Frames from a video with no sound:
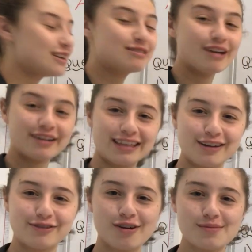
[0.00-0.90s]
know
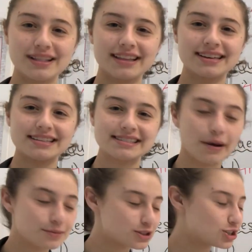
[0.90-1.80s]
their formula, they're
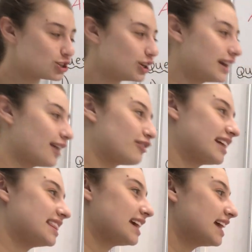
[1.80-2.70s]
substituting
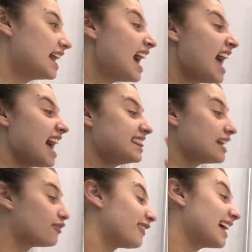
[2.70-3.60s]
everything in, and
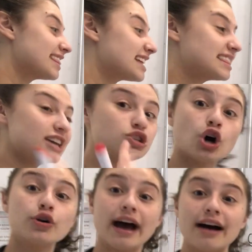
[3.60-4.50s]
they forget that they
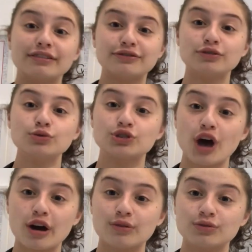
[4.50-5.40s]
don't have a full
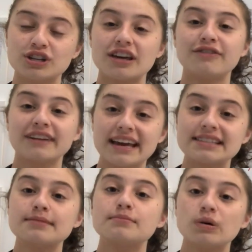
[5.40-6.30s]
circle, so they
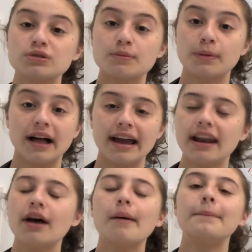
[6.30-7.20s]
forget to multiply it
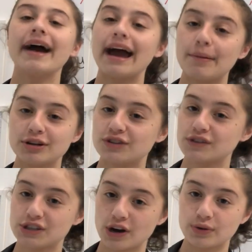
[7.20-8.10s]
by how much of
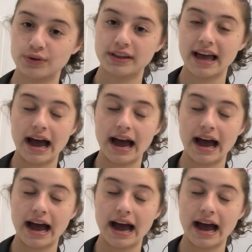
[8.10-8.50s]
a circle